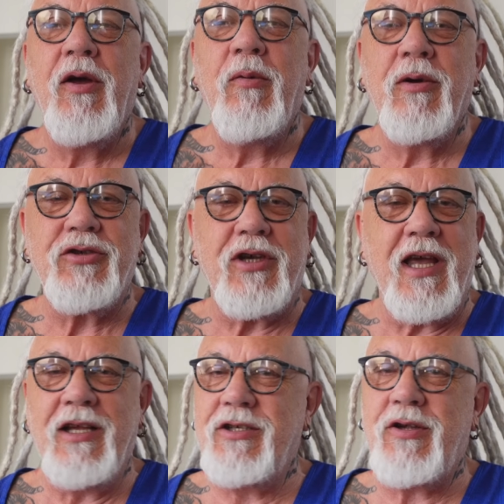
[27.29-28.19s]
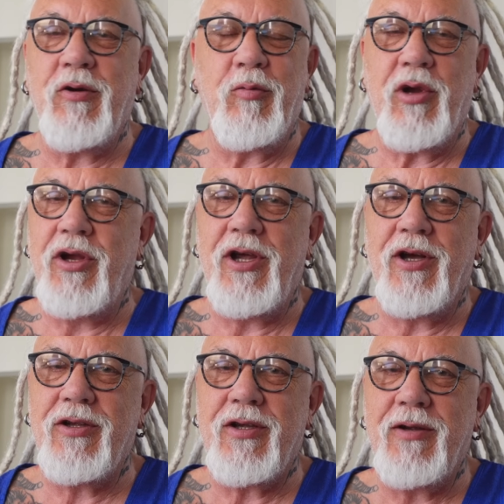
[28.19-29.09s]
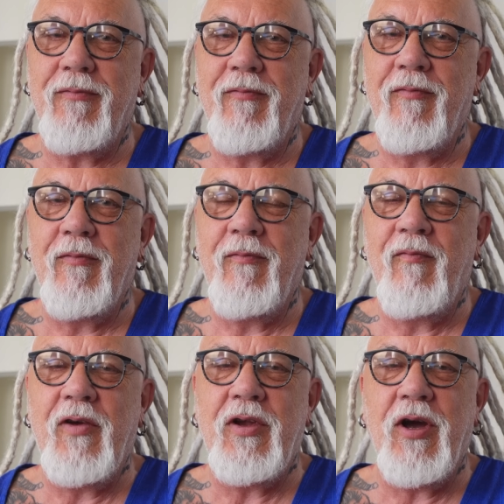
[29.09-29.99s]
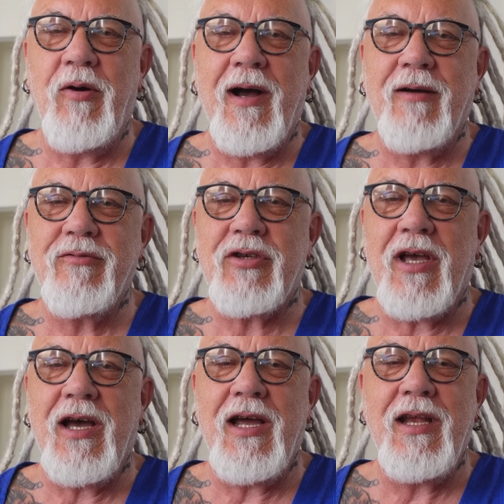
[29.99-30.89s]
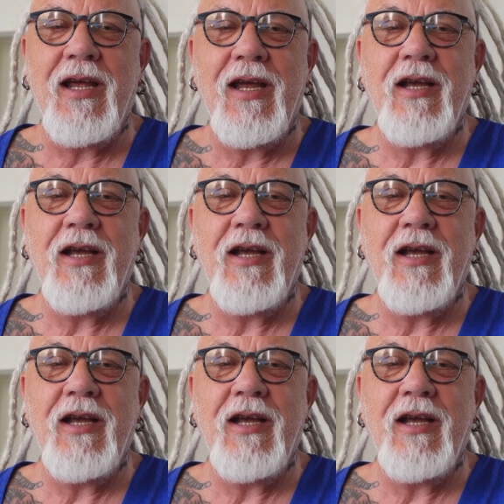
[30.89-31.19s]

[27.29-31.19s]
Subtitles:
Once again it's too bloody hot to video outside.